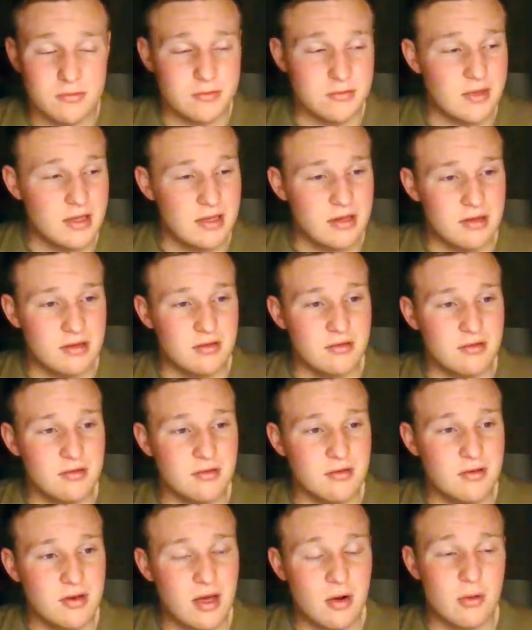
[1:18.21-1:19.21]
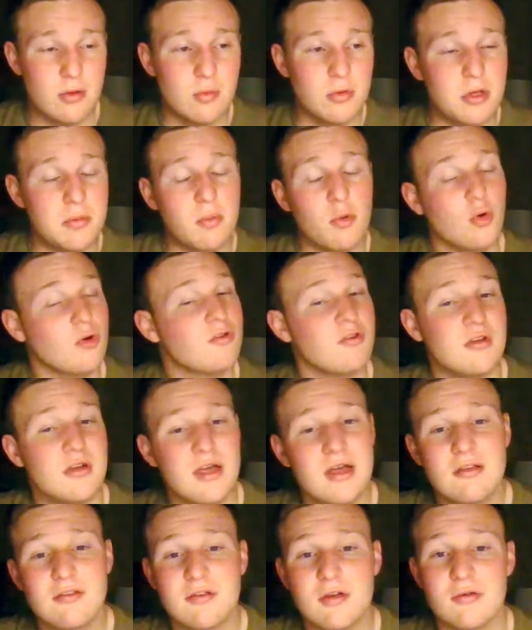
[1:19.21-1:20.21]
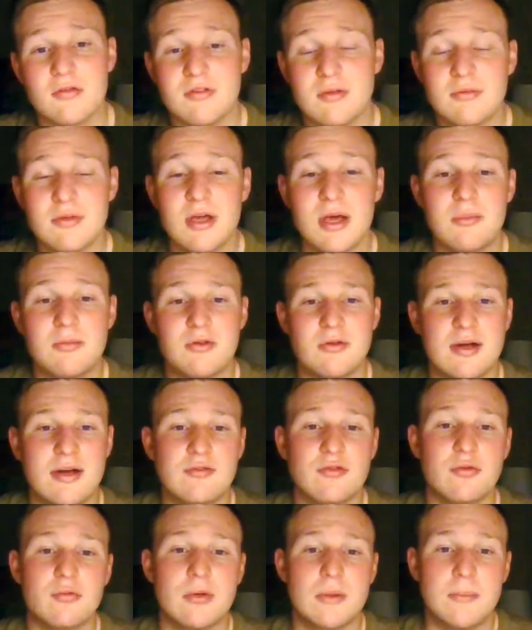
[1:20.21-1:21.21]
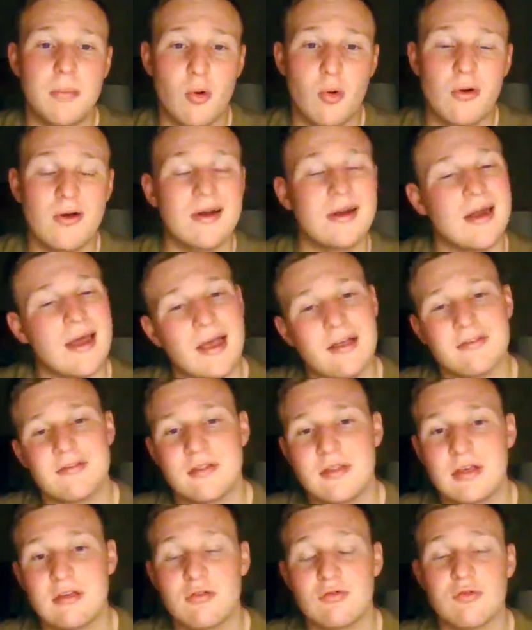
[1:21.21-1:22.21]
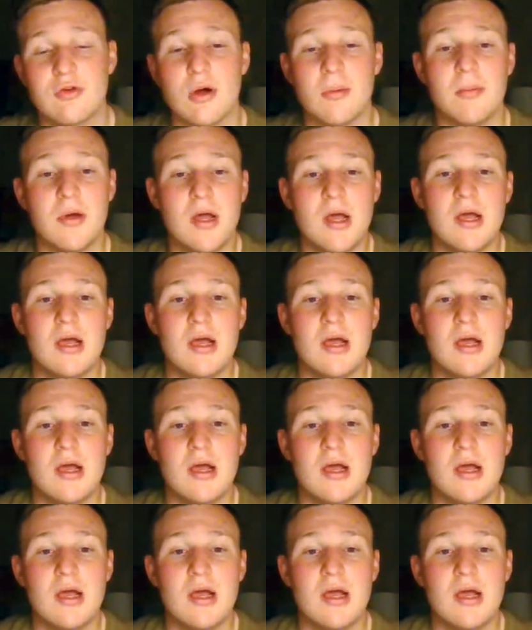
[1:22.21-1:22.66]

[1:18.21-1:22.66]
is not only will you report to your XO, sometimes you'll have to report and ask things from